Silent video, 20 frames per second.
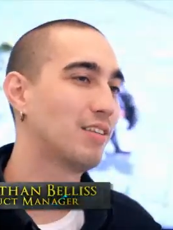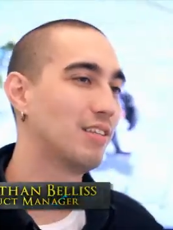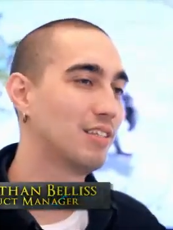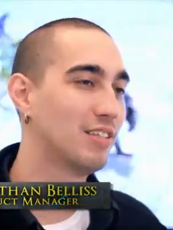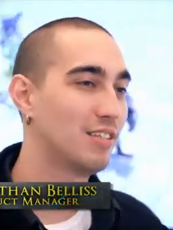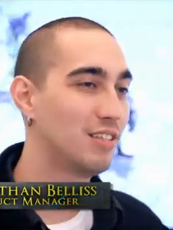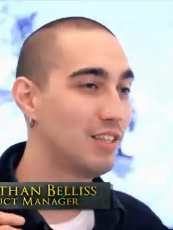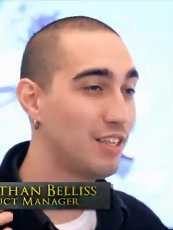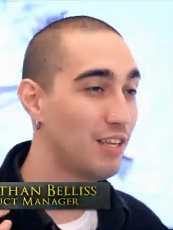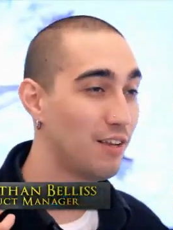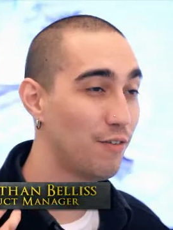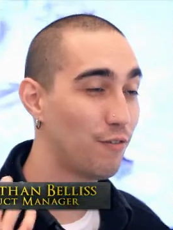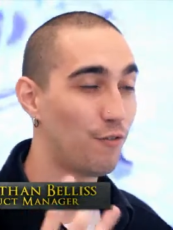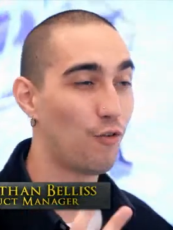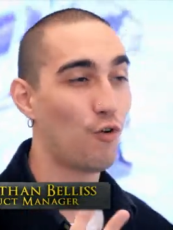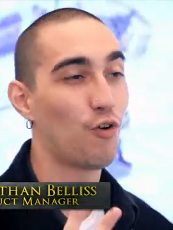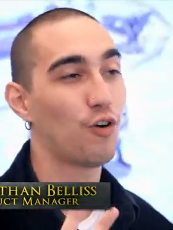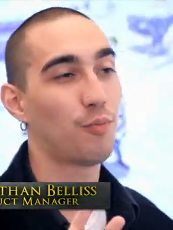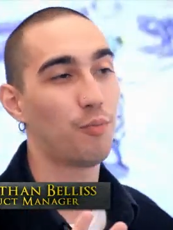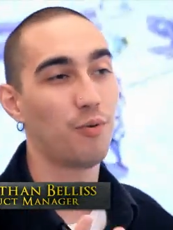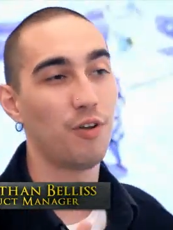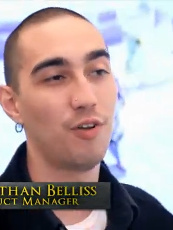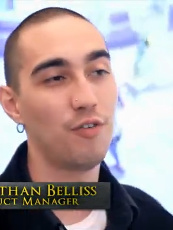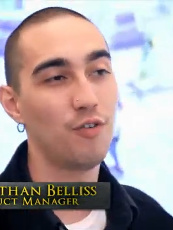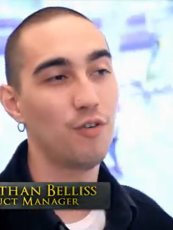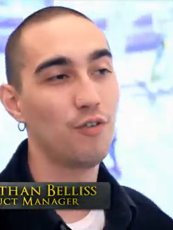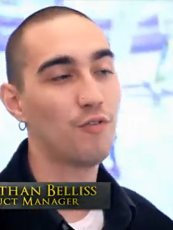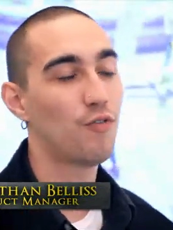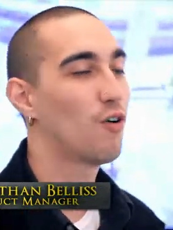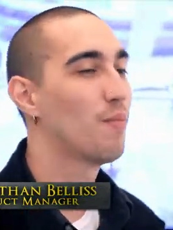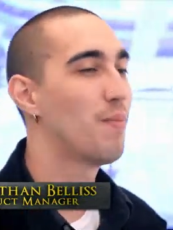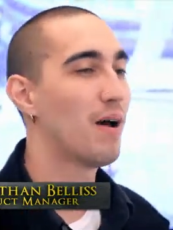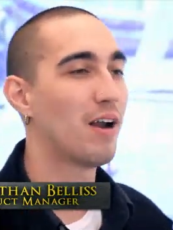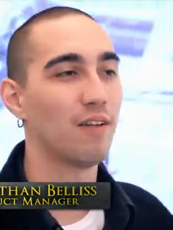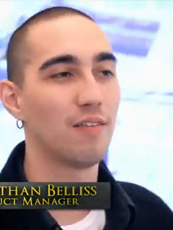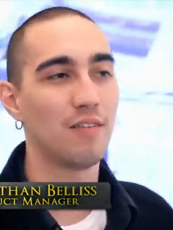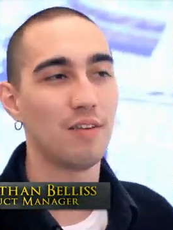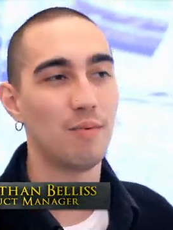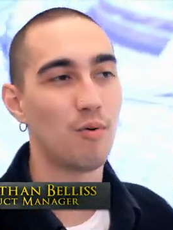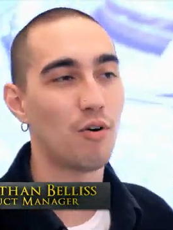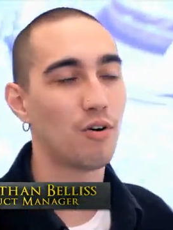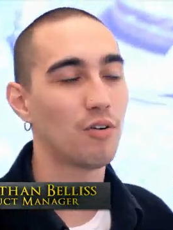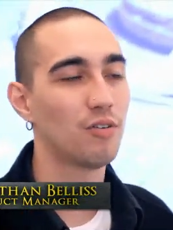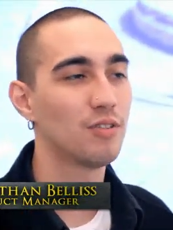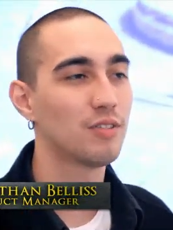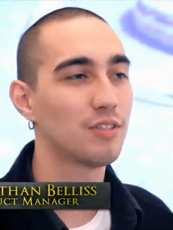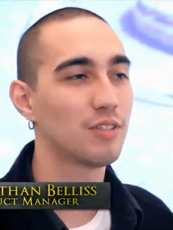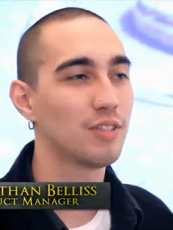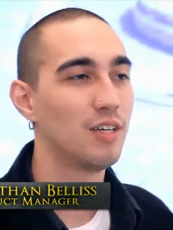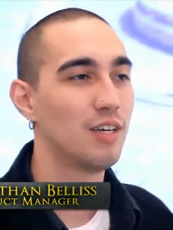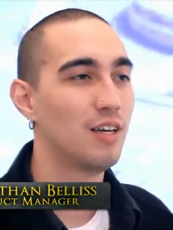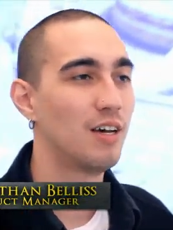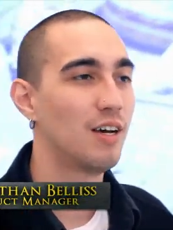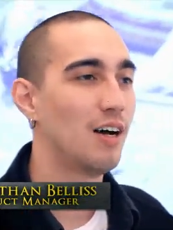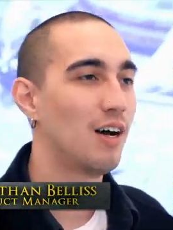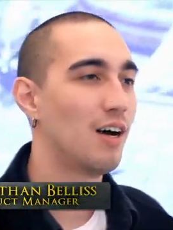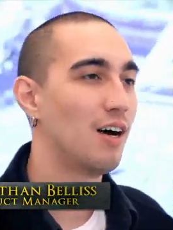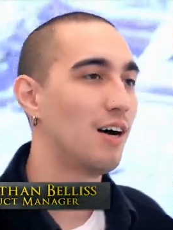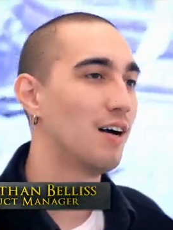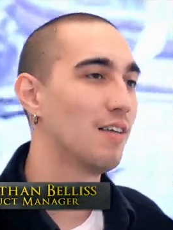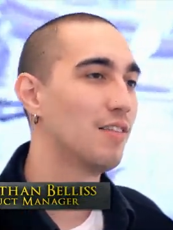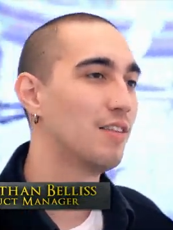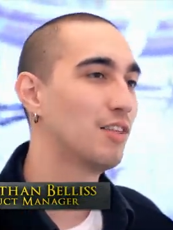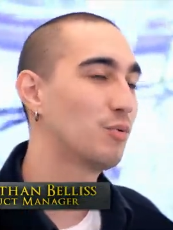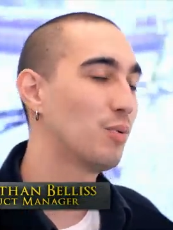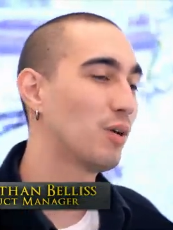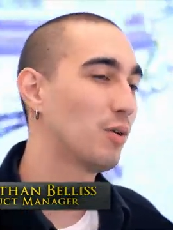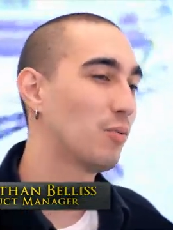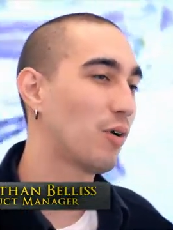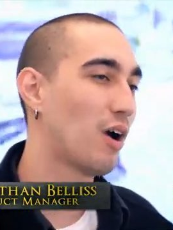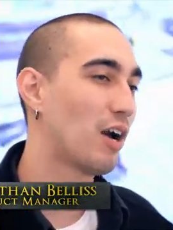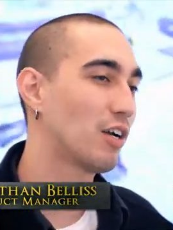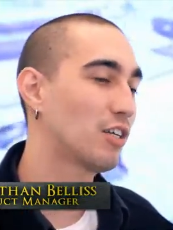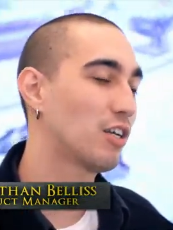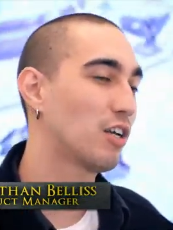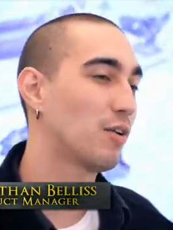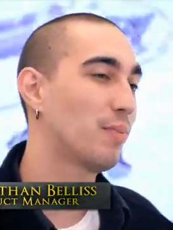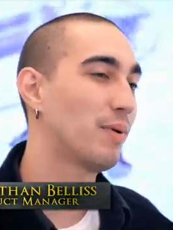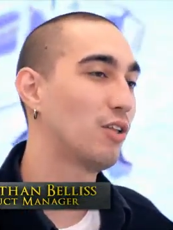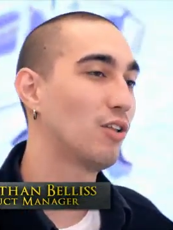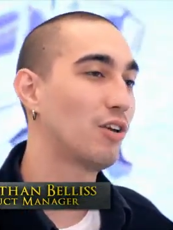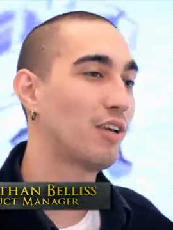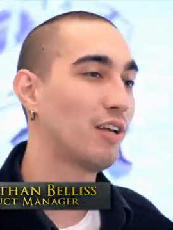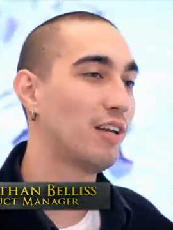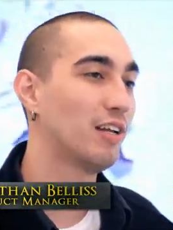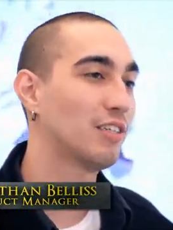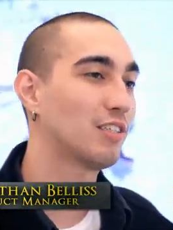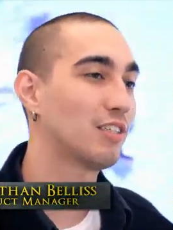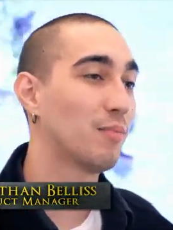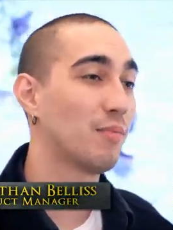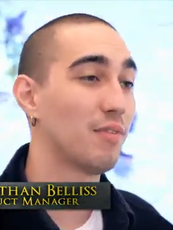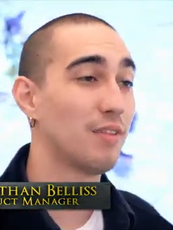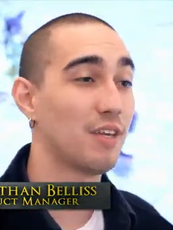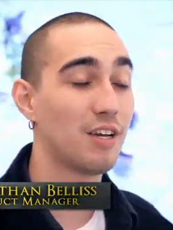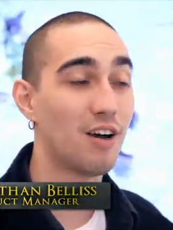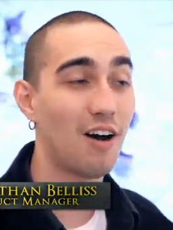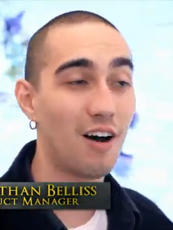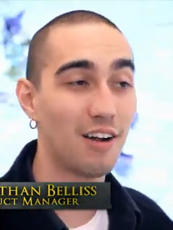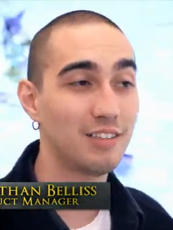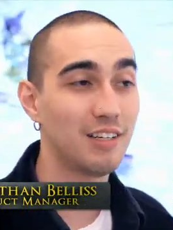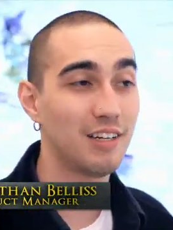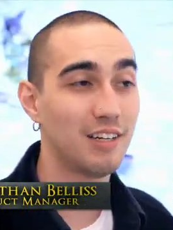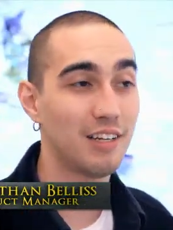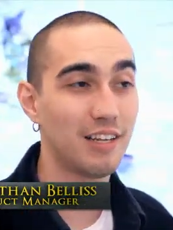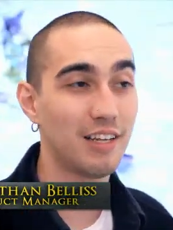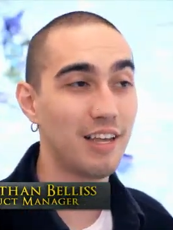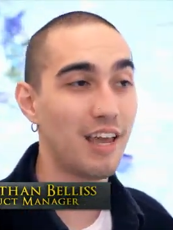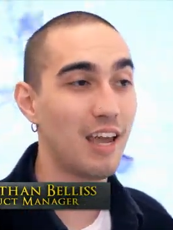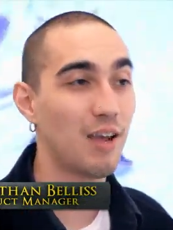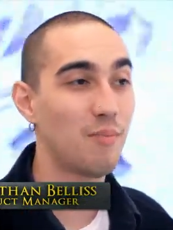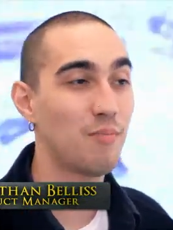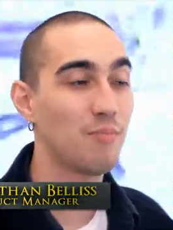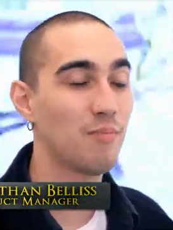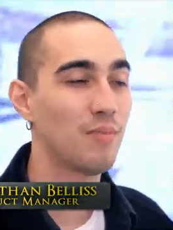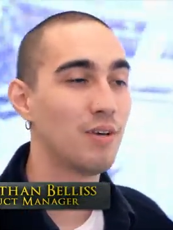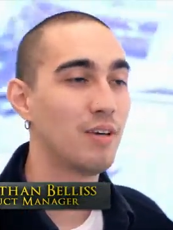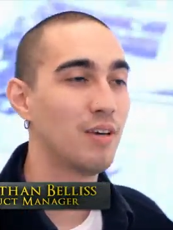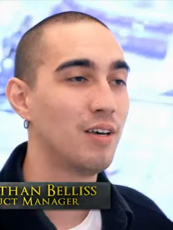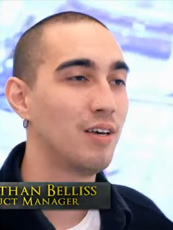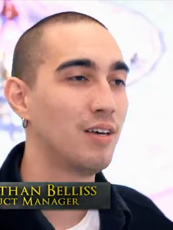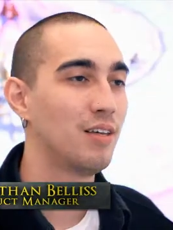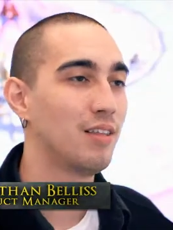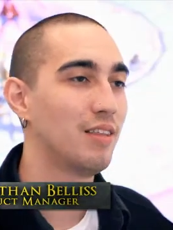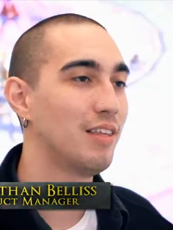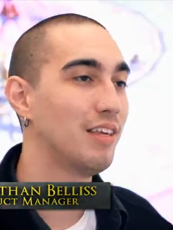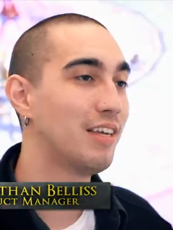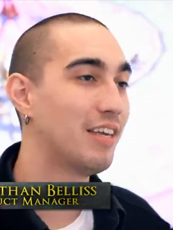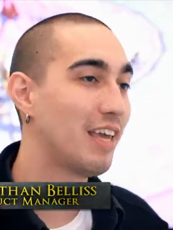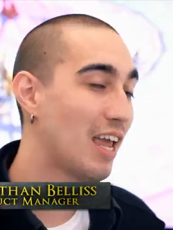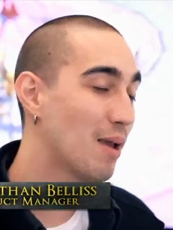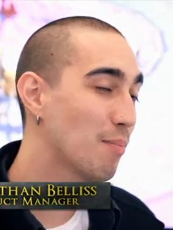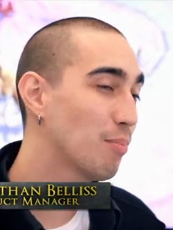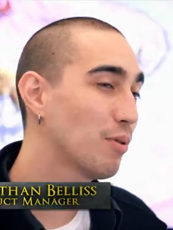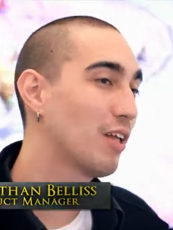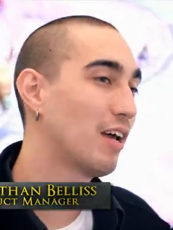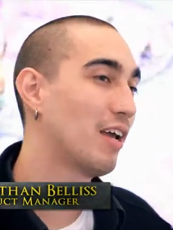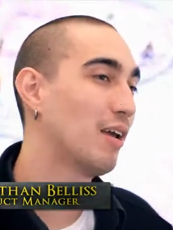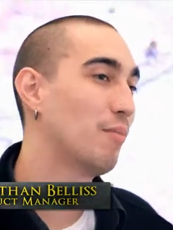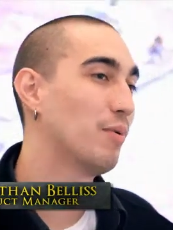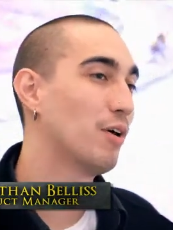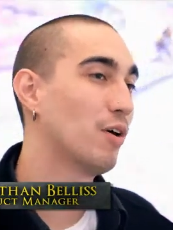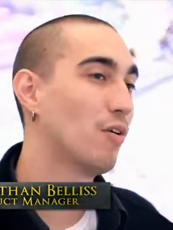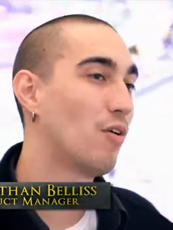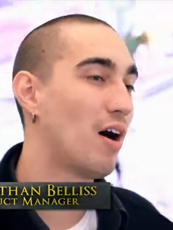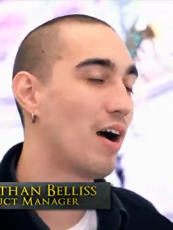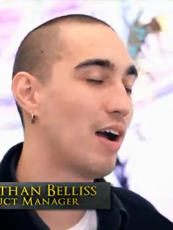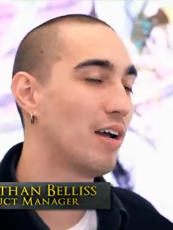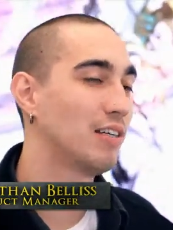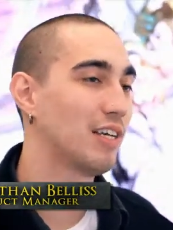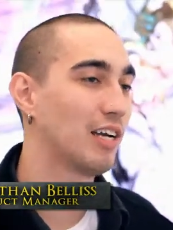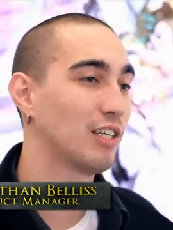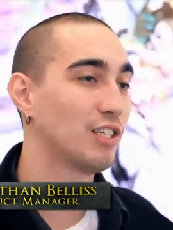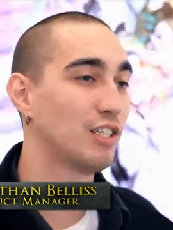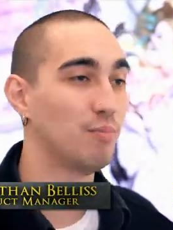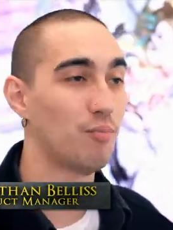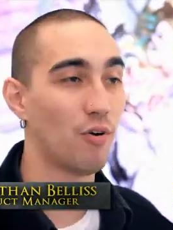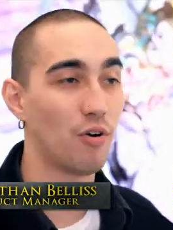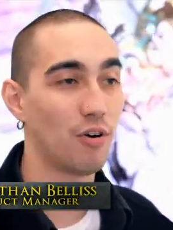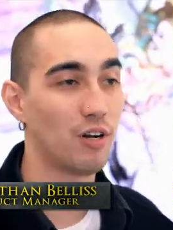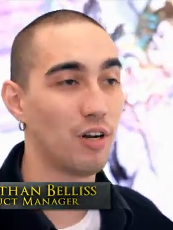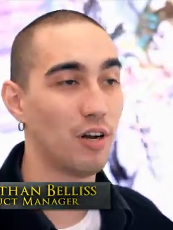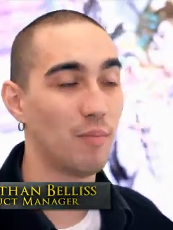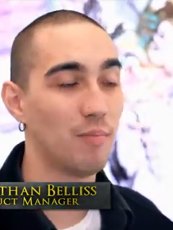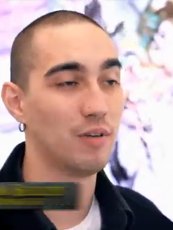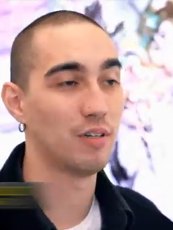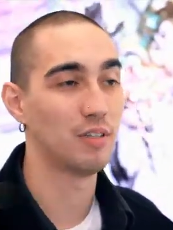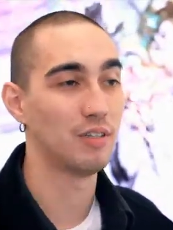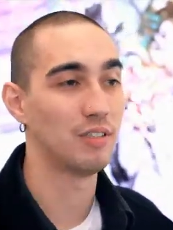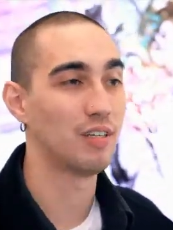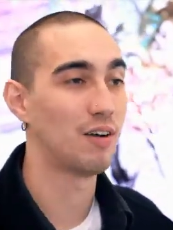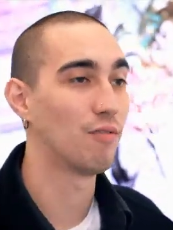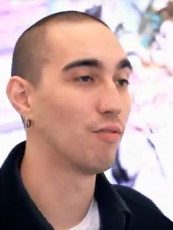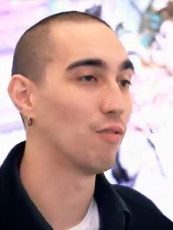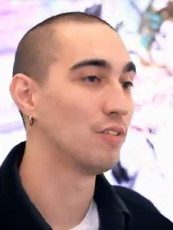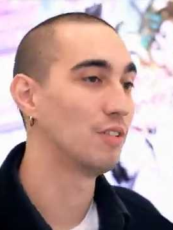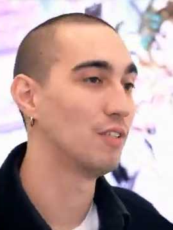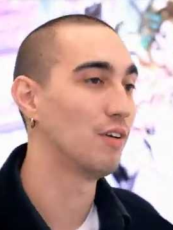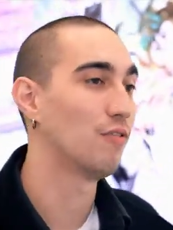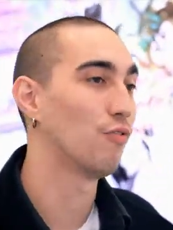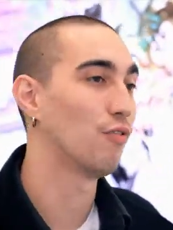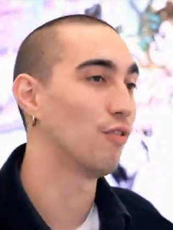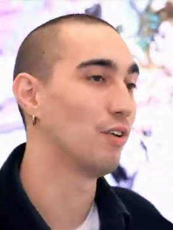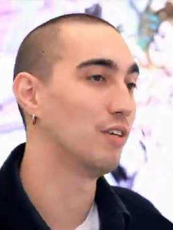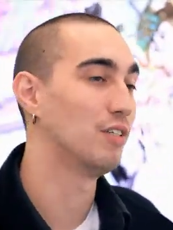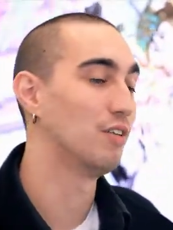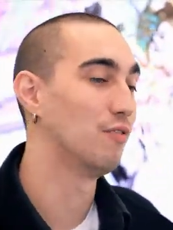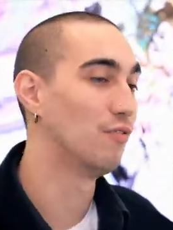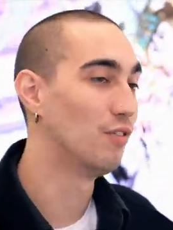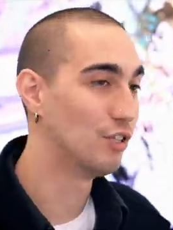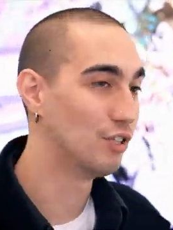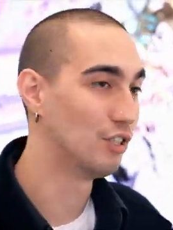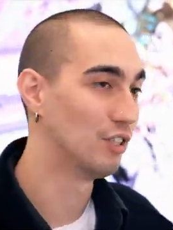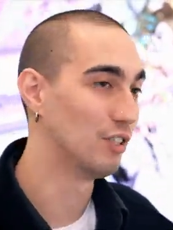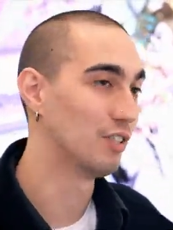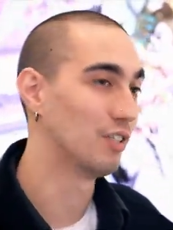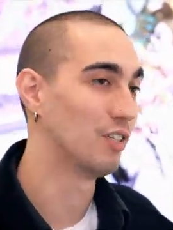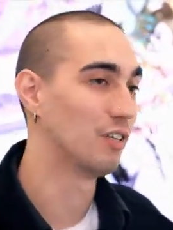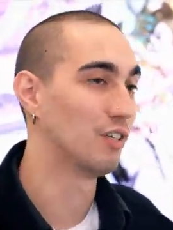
This is the fourth preview for Battle of the Immortals. This week we're actually going to be looking at some of the content in the game. The gameplay in BOI is actually broken up into several different divisions.